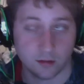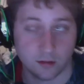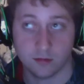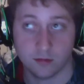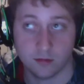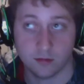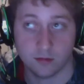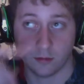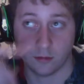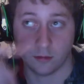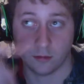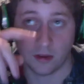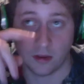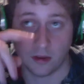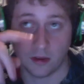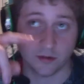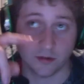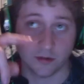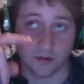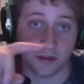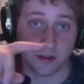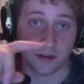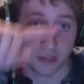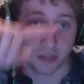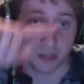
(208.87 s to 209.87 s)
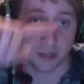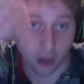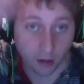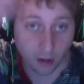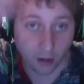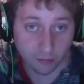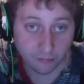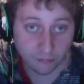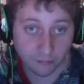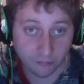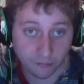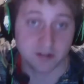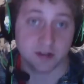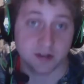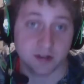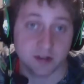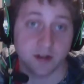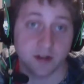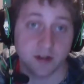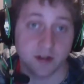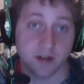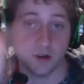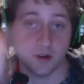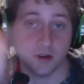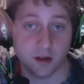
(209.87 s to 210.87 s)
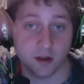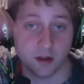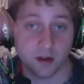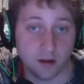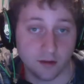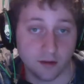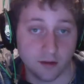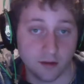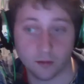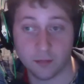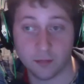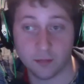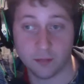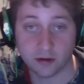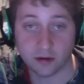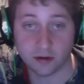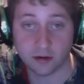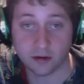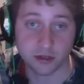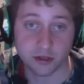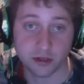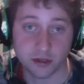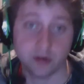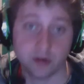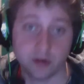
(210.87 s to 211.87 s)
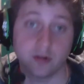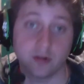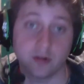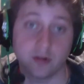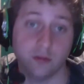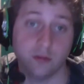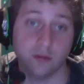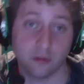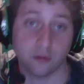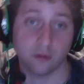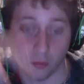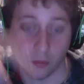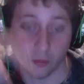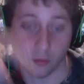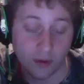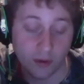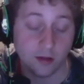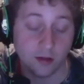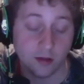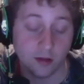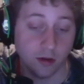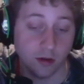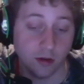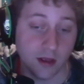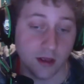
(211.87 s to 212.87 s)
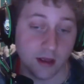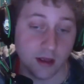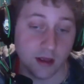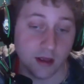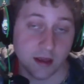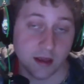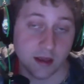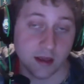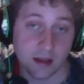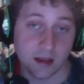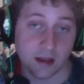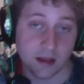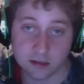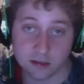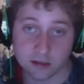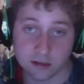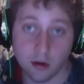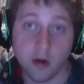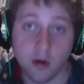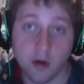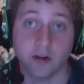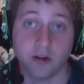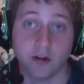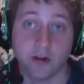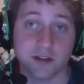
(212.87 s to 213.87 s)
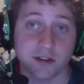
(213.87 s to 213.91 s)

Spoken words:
let me get this right, the circumference of a bigger circle or a wheel is longer.